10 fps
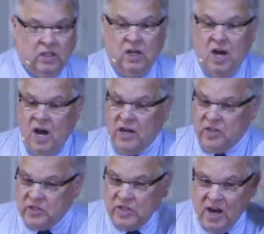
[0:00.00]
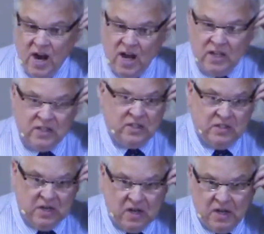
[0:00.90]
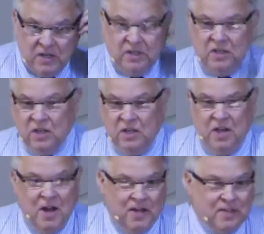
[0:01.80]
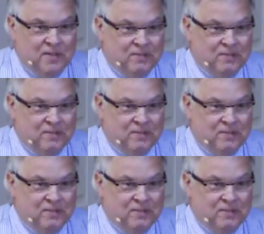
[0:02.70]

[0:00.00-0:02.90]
God is not done yet.